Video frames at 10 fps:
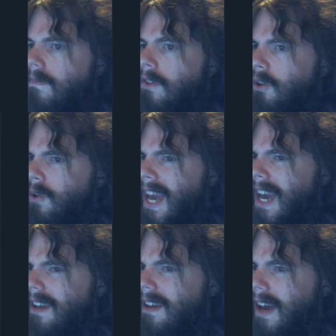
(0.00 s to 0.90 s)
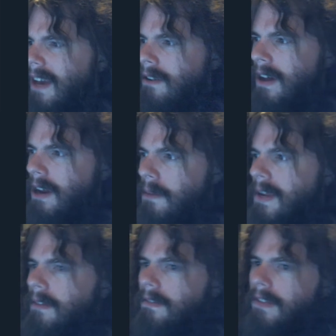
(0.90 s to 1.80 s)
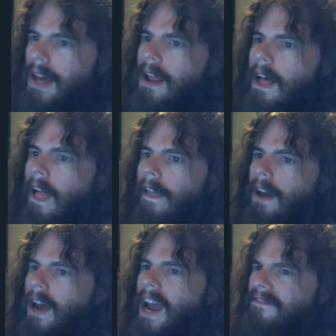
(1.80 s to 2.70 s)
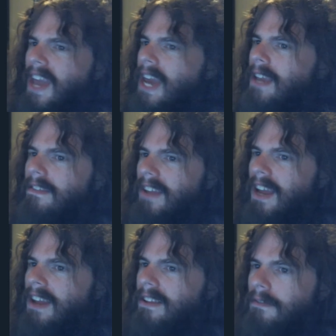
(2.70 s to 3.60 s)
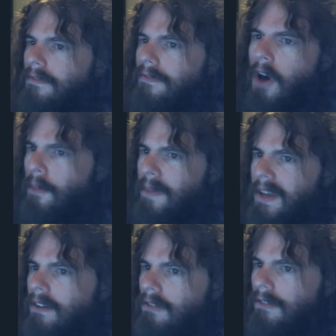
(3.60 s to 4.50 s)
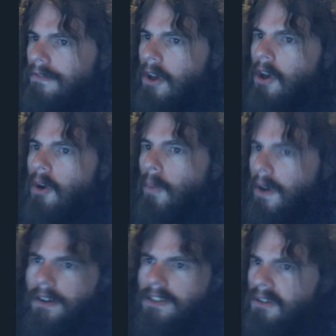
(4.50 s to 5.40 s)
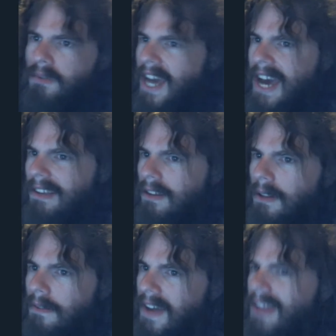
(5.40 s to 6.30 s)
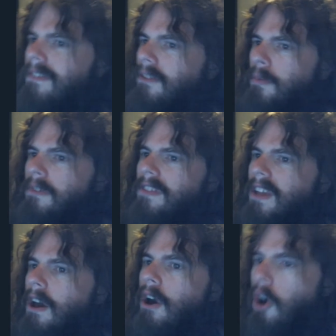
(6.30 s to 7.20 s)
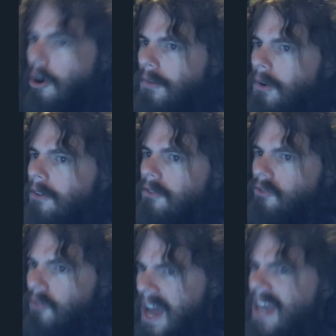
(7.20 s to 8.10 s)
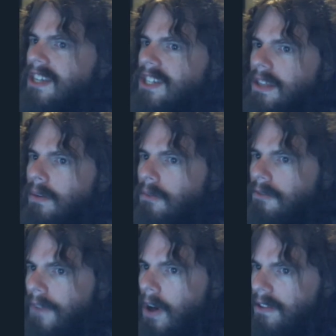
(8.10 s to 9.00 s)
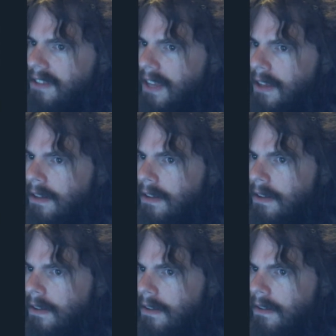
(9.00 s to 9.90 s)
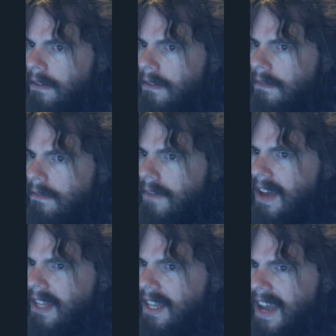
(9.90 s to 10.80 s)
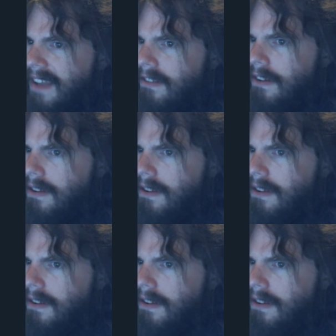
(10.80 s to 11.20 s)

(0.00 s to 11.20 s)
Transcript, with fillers: Guye? I don't know how to pronounce that. Afghanistan didn't fall because of one or two tactical events, it was the overall strategy that was faulty. Vali Nasr?